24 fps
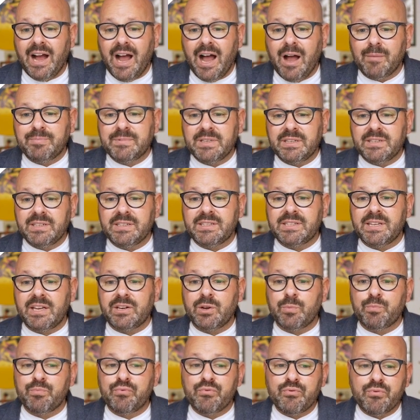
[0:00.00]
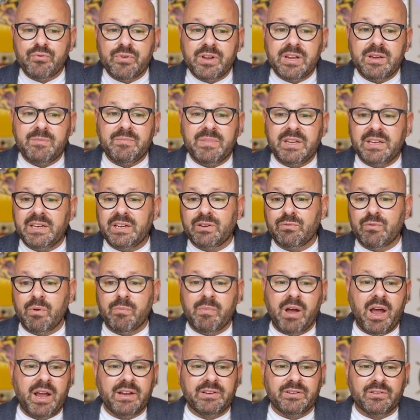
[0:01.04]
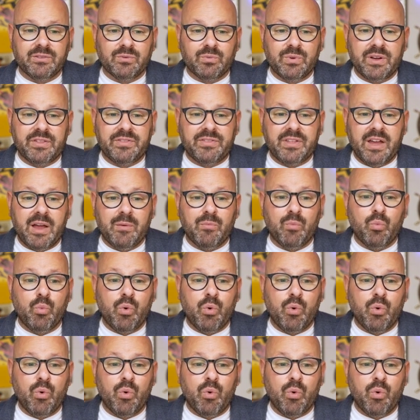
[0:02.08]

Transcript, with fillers: opt in to send a pre-meeting reminder with them